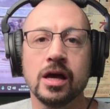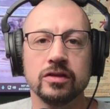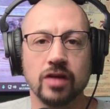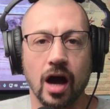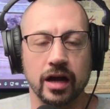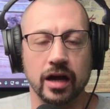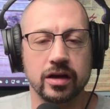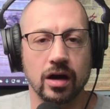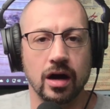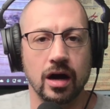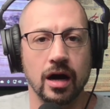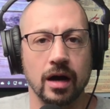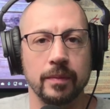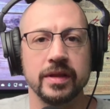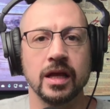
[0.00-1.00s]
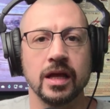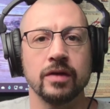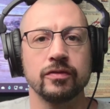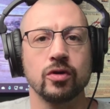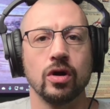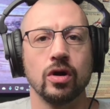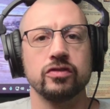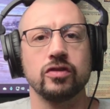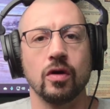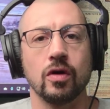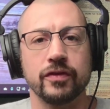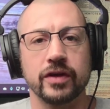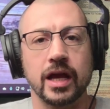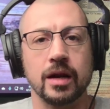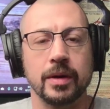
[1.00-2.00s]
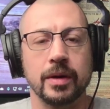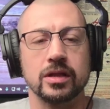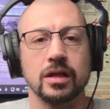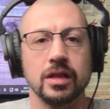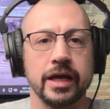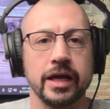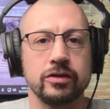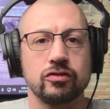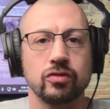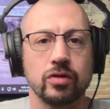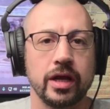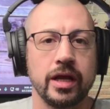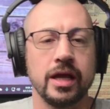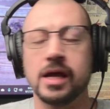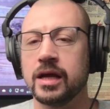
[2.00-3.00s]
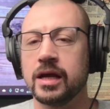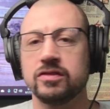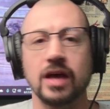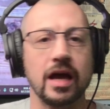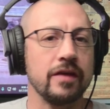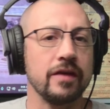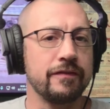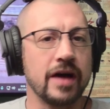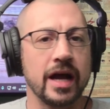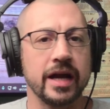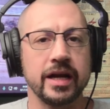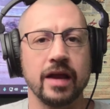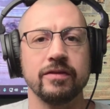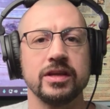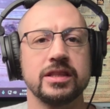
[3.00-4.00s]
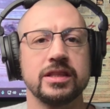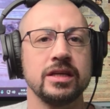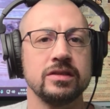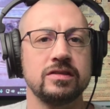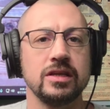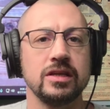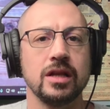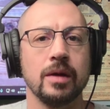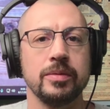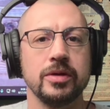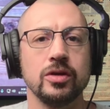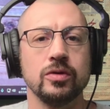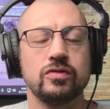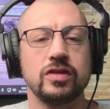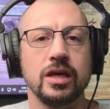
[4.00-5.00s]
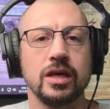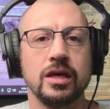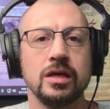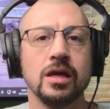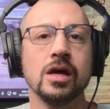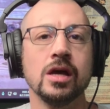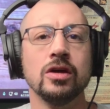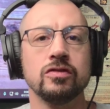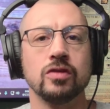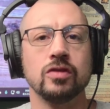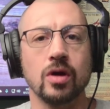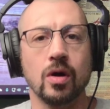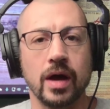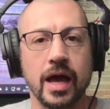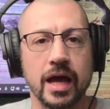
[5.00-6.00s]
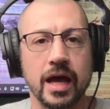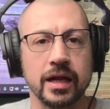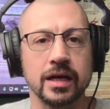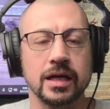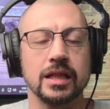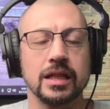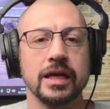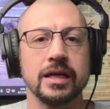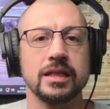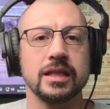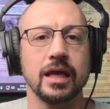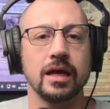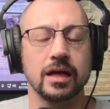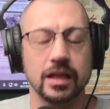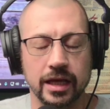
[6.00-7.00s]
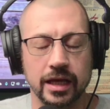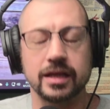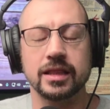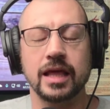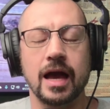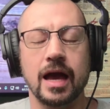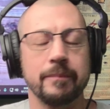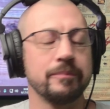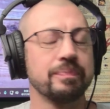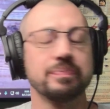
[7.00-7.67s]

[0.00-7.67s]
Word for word: TWT.com. And then, of course, don't forget about the link tree. It's how you find everything TWT. So go ahead and click, th- click that.